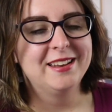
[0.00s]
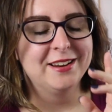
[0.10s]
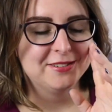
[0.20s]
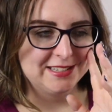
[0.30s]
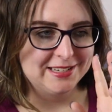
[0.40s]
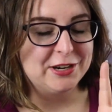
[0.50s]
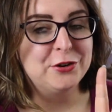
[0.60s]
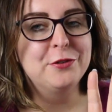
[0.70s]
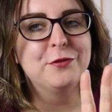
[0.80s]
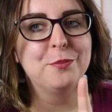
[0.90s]
Now, as I said, I
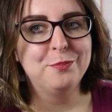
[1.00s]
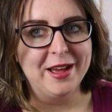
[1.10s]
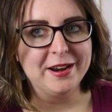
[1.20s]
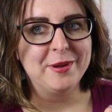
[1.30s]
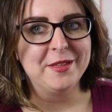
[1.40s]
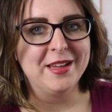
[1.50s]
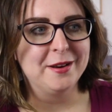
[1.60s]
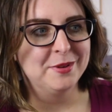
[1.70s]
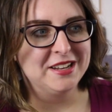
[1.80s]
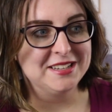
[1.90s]
don't feel bad about
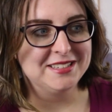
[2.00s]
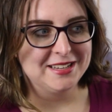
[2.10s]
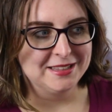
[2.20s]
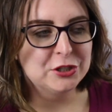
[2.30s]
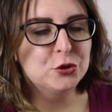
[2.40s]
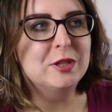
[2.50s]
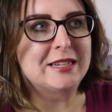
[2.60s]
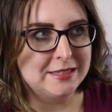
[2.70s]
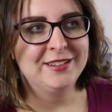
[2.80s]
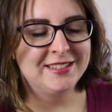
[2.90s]
that because
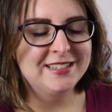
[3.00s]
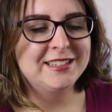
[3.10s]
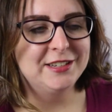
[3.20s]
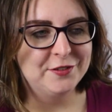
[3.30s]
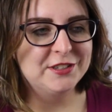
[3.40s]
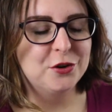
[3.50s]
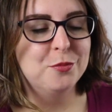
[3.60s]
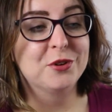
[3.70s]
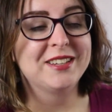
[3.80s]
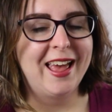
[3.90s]
literally 60 physical
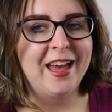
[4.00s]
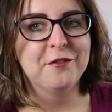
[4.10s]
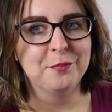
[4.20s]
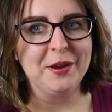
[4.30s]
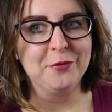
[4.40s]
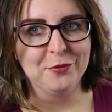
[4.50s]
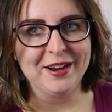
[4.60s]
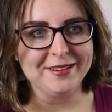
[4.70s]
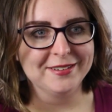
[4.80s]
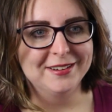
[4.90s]
books have been
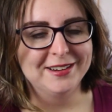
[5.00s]
read.